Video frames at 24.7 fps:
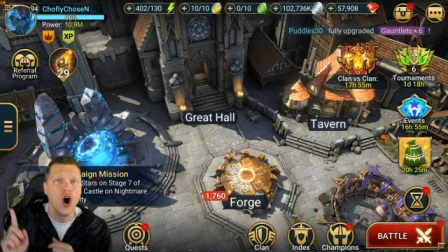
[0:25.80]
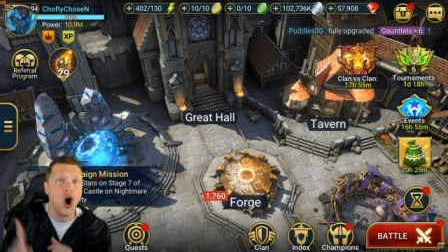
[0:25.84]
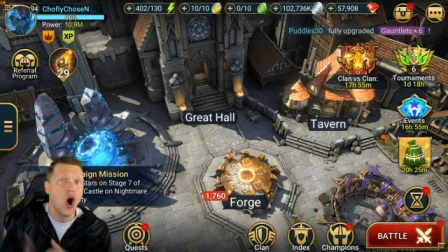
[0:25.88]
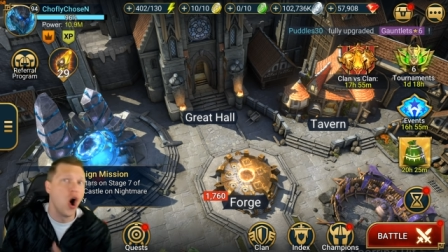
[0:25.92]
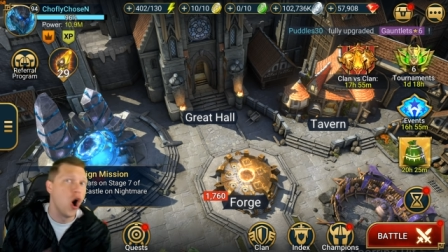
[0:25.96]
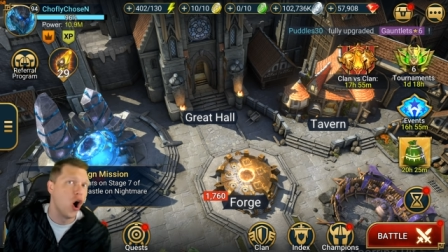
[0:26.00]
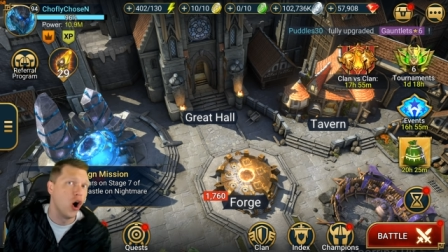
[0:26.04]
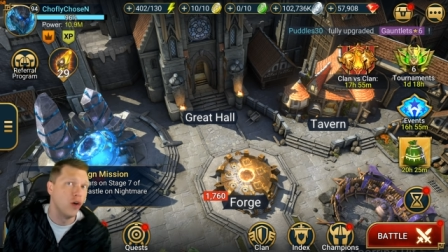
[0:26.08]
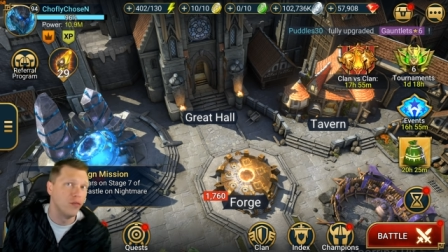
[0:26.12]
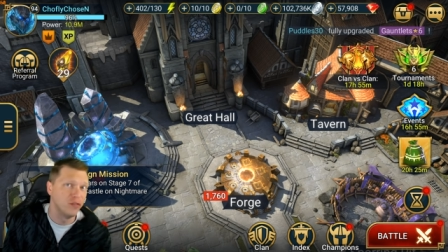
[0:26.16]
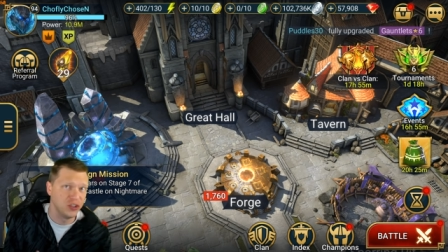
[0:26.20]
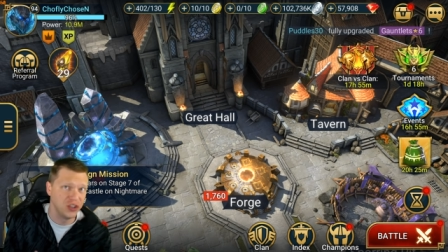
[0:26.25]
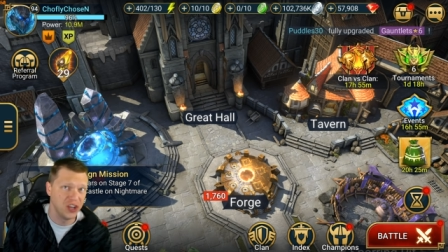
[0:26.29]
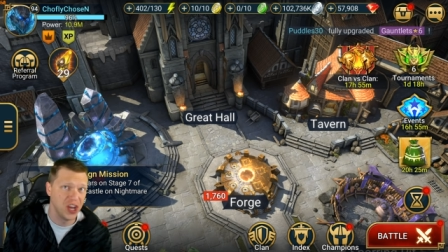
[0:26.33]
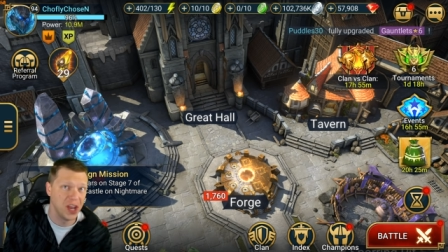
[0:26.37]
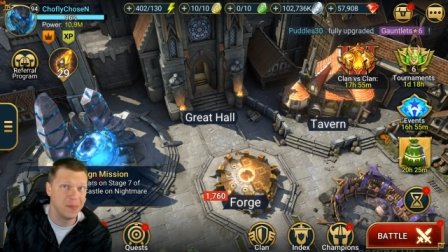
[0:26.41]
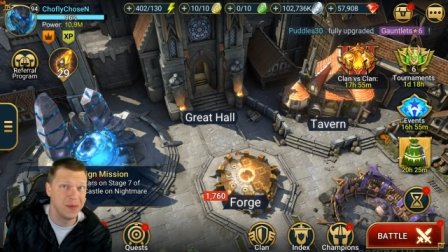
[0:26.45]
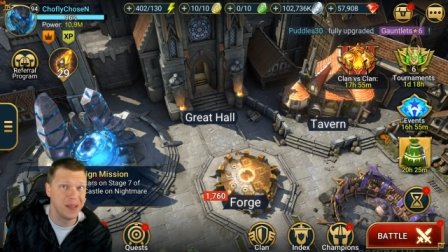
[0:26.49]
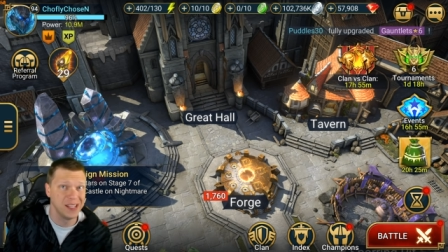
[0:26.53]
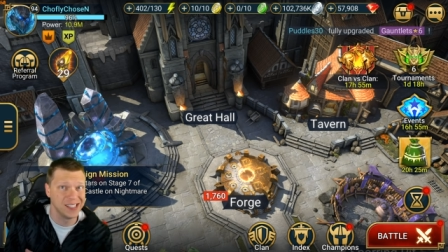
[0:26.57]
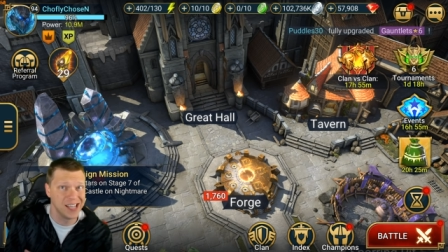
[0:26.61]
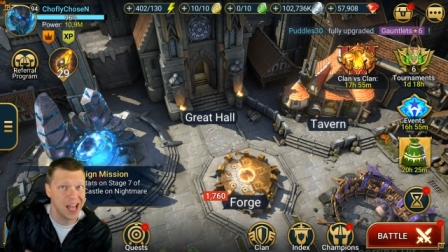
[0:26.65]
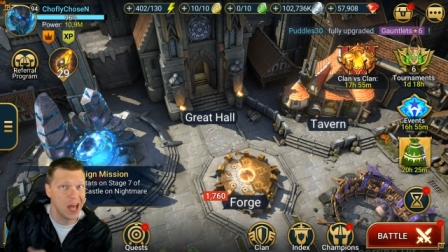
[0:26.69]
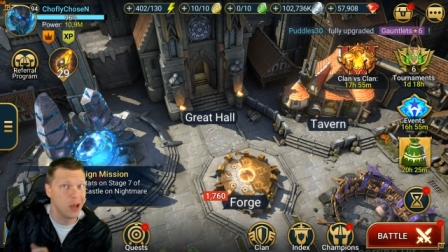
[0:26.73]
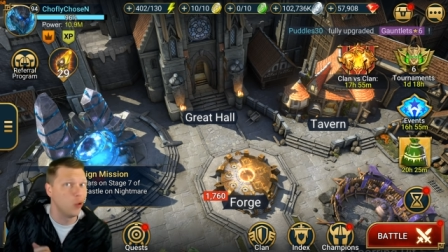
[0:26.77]
all the
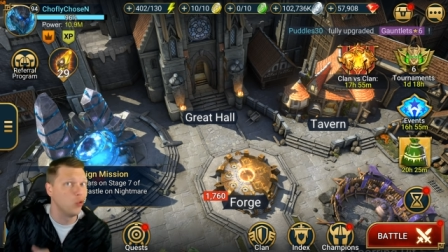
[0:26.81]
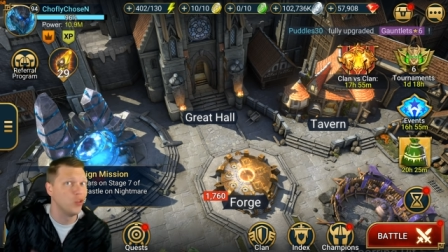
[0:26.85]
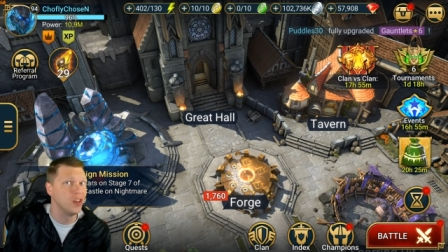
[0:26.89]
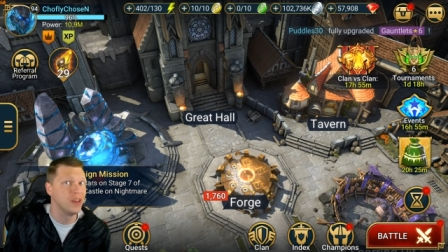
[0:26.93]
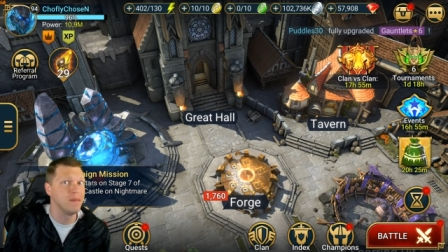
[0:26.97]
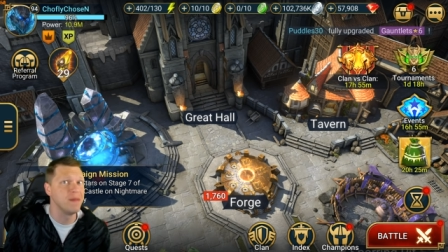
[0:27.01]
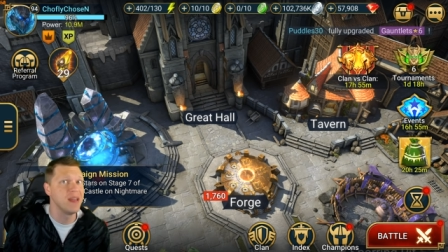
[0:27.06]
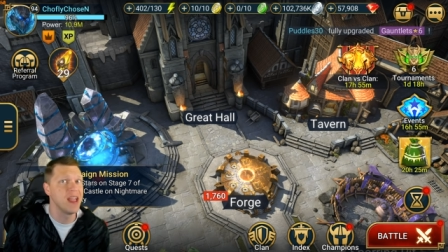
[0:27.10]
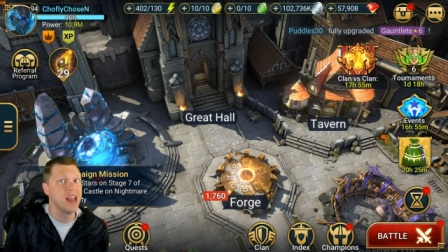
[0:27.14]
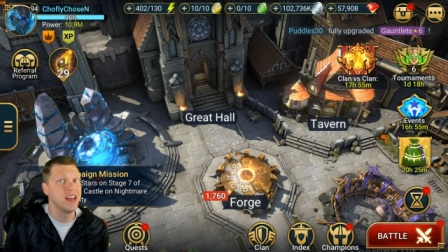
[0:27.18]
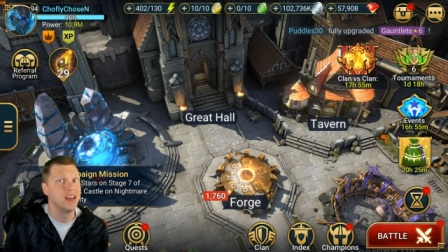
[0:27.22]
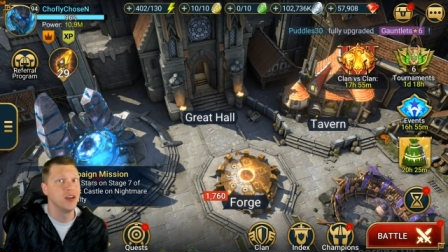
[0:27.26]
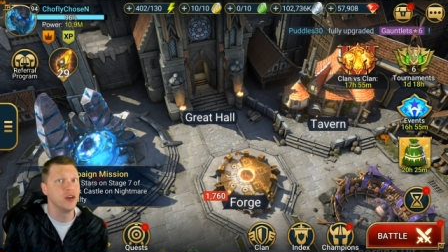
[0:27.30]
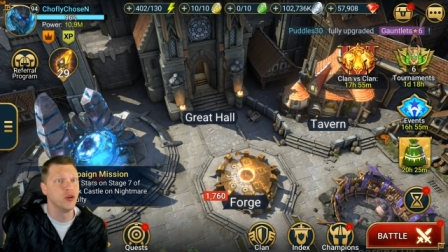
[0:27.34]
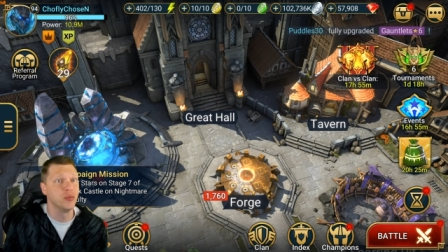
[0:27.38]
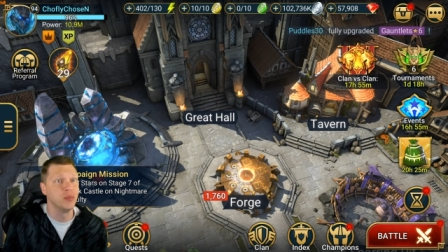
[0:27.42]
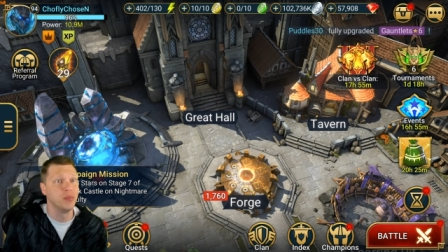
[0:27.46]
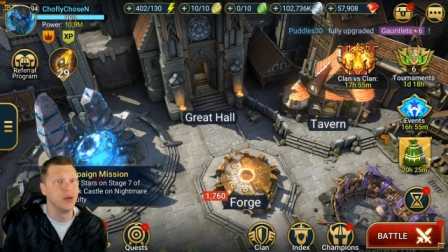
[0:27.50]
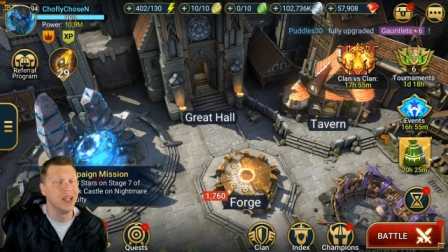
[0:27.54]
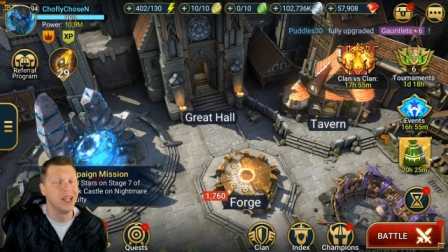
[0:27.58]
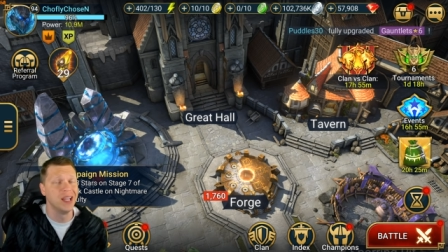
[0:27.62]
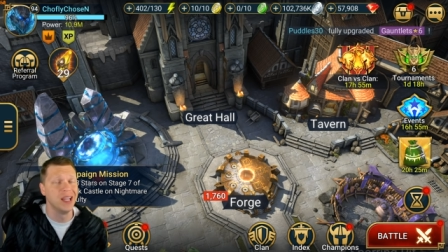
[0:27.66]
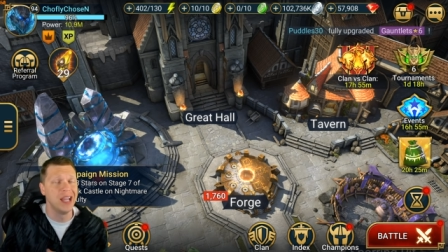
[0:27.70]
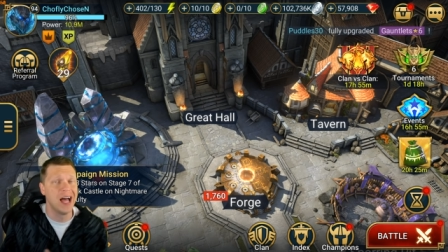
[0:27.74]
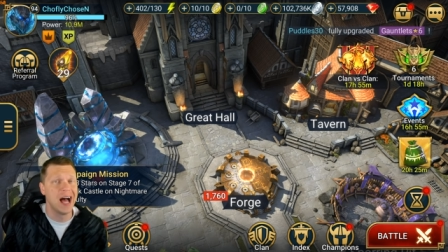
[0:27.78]
champions, not only Eater,
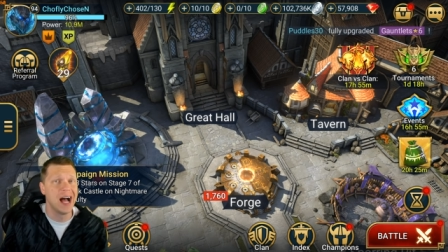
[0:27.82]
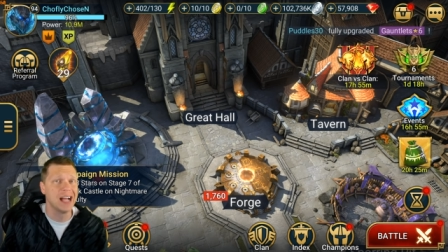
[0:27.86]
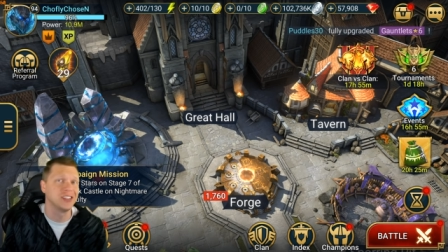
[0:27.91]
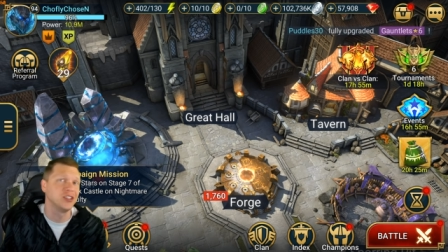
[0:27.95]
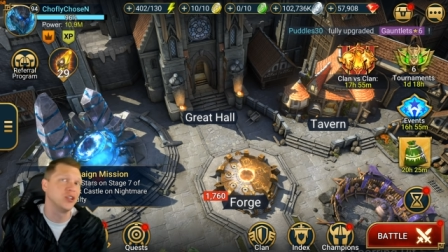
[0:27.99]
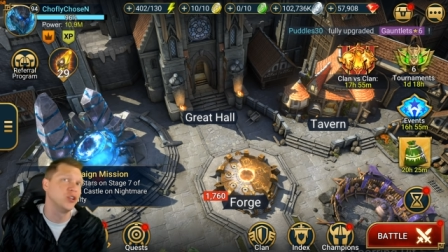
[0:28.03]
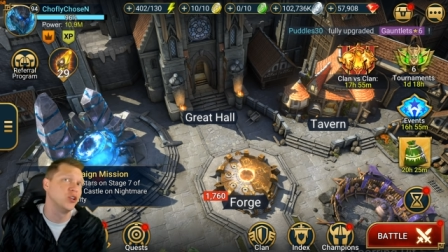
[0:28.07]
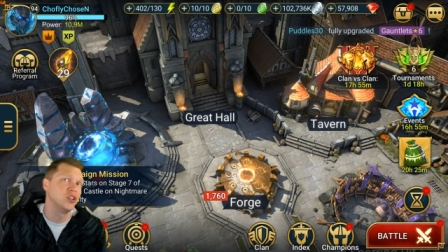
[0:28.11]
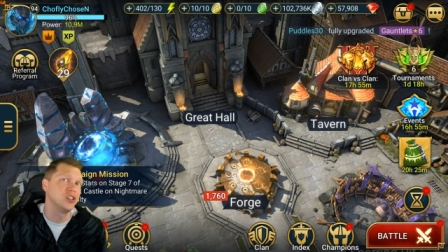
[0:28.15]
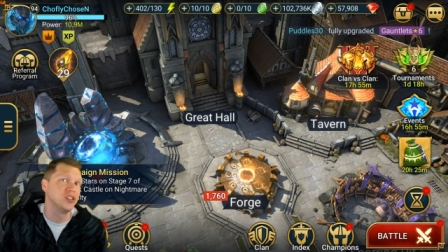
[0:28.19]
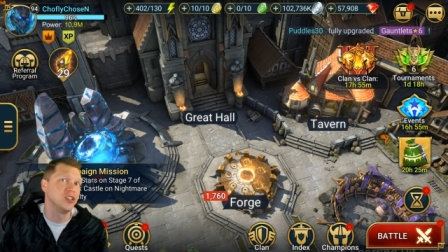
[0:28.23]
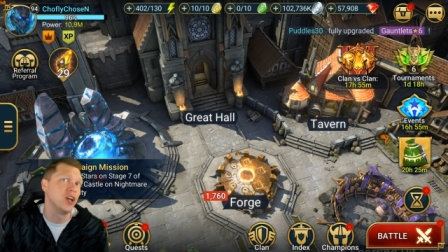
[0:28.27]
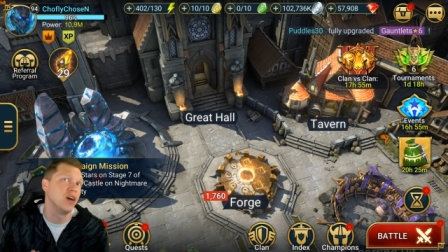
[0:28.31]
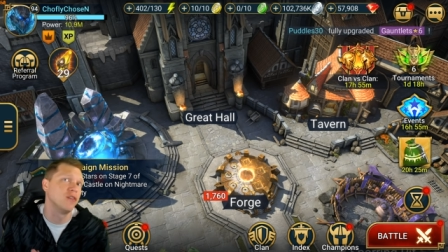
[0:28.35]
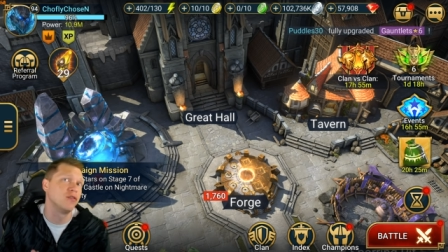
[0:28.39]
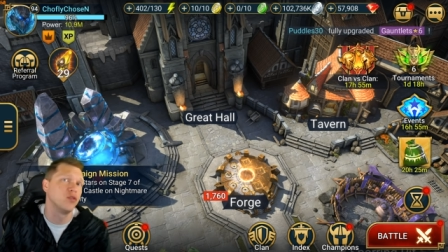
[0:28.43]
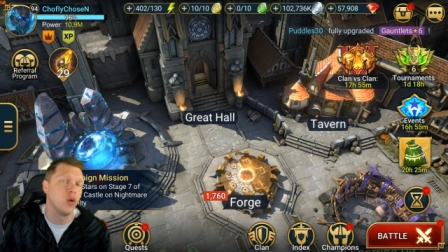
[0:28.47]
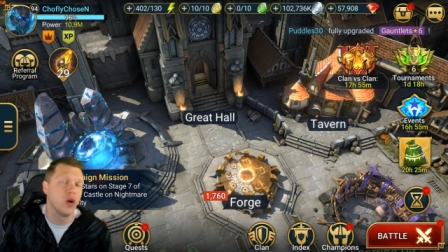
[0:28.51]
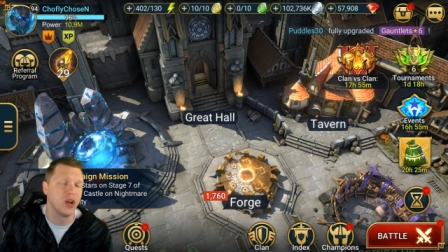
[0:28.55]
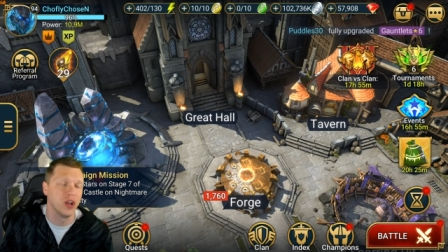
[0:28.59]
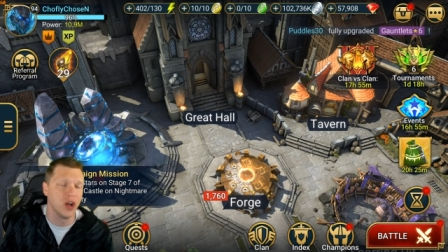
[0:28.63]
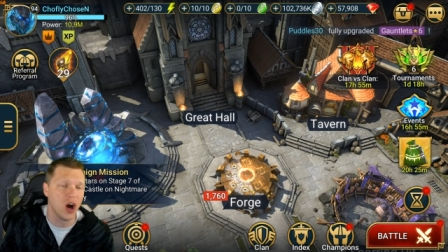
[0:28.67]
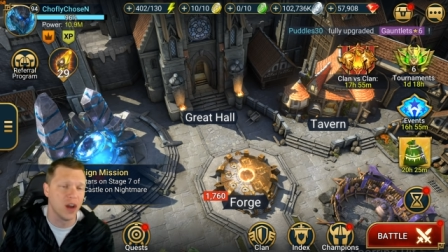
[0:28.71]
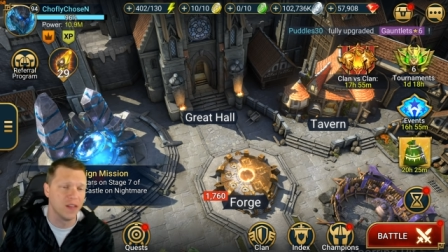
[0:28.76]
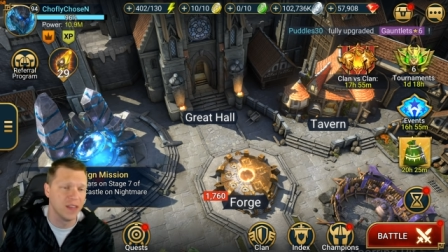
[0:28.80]
but lots of good stuff
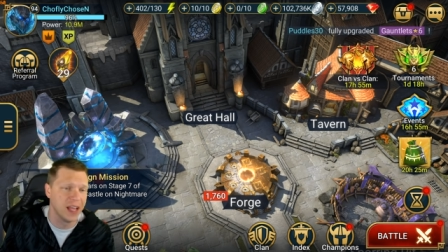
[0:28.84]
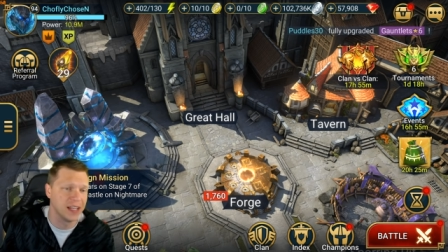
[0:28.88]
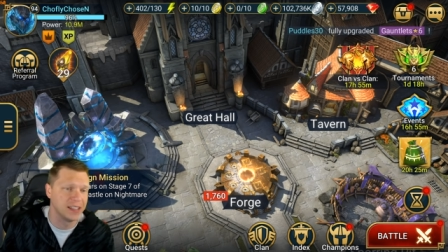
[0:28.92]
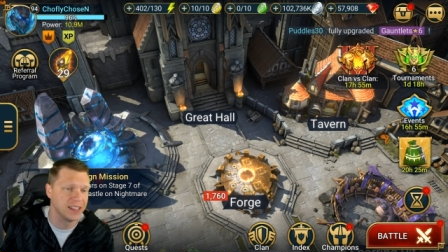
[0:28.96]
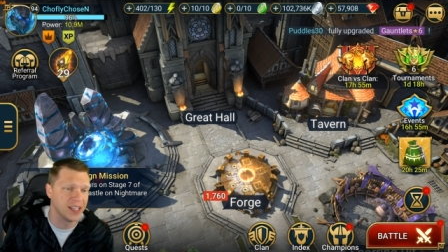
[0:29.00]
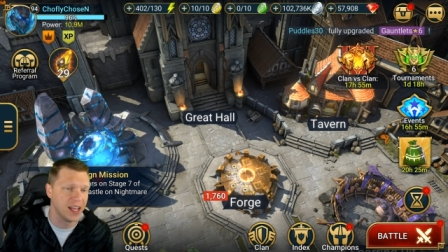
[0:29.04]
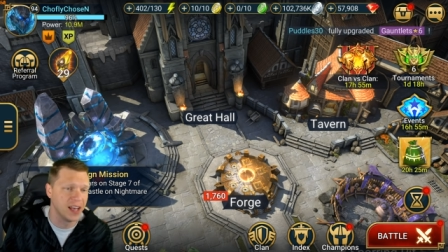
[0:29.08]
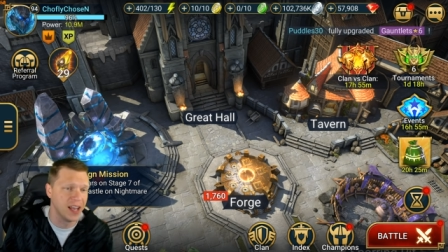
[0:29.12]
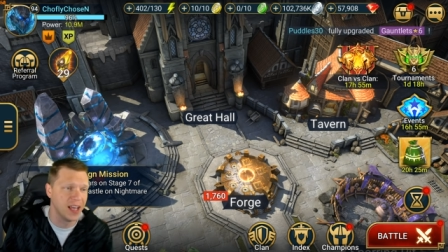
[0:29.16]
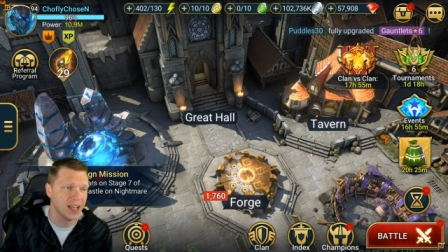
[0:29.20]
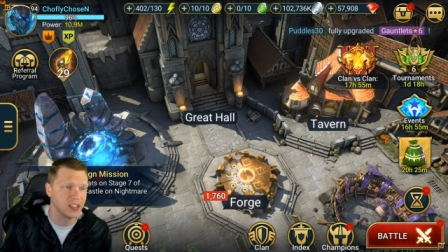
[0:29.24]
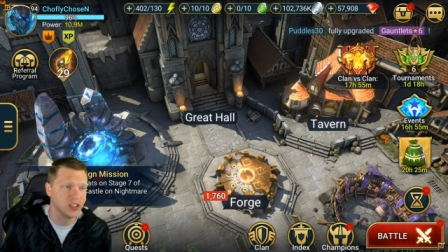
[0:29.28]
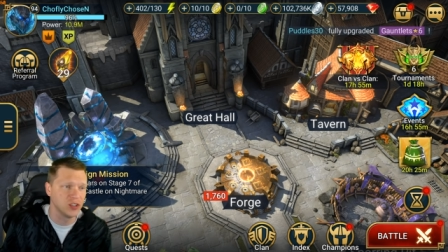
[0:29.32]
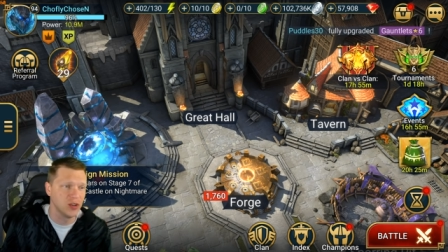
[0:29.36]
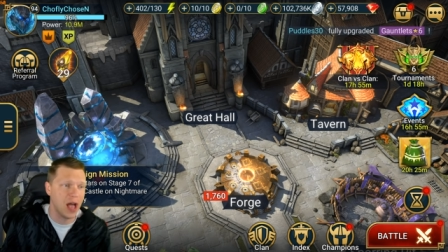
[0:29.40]
going on in that 10X.